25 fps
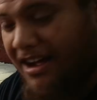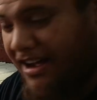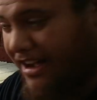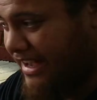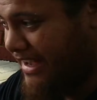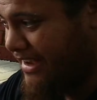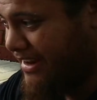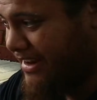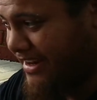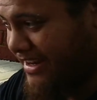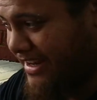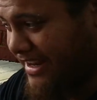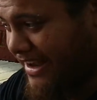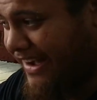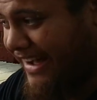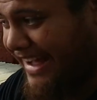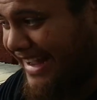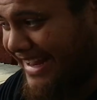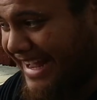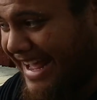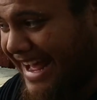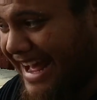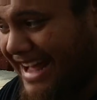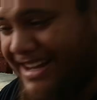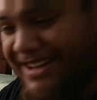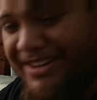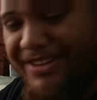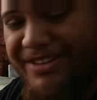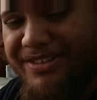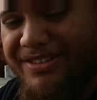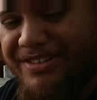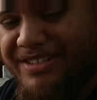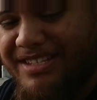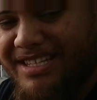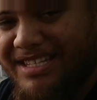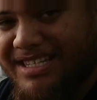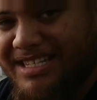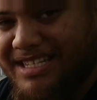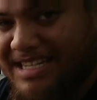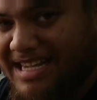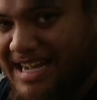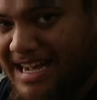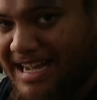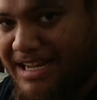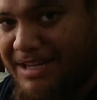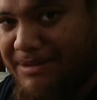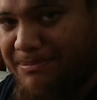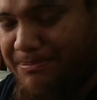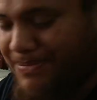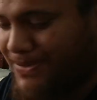I can use this
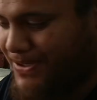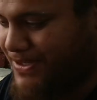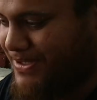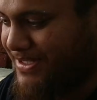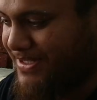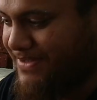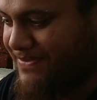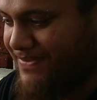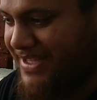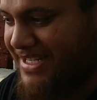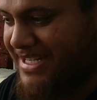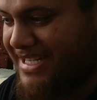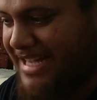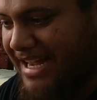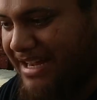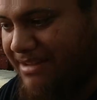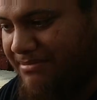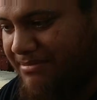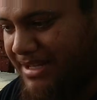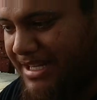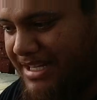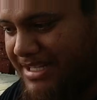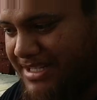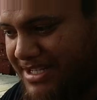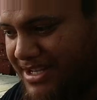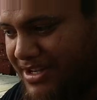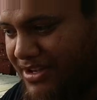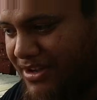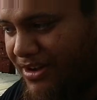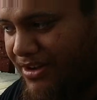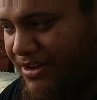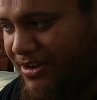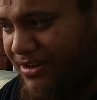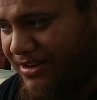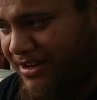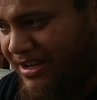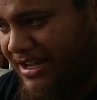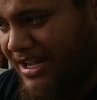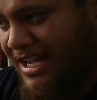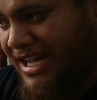tape, because if the tape lets go,